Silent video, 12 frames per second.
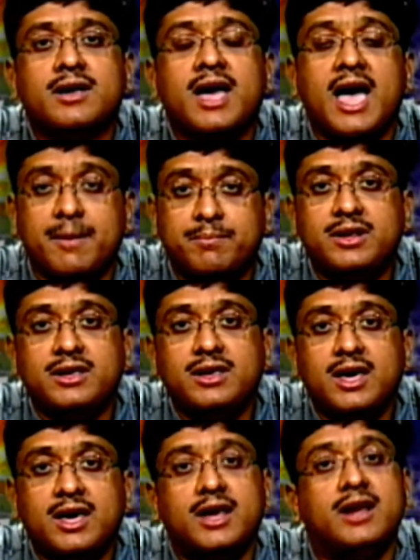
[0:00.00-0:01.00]

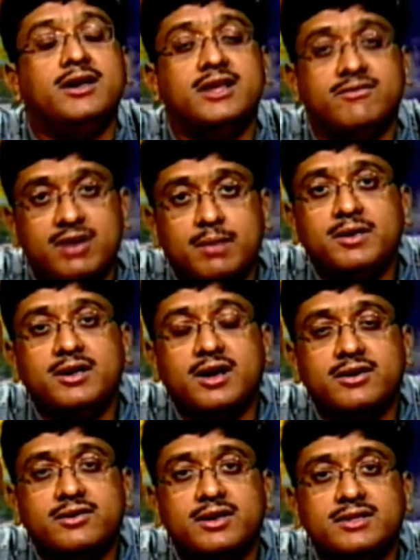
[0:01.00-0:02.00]
happening in developing
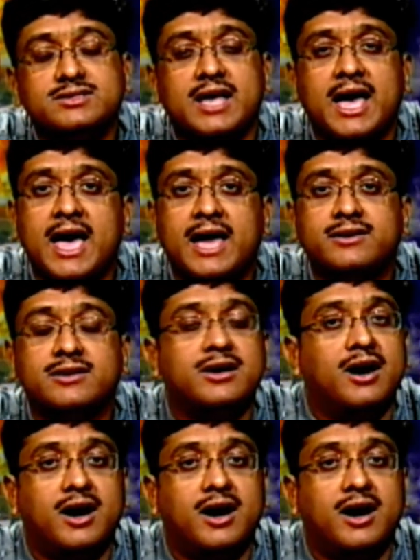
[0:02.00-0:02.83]
countries and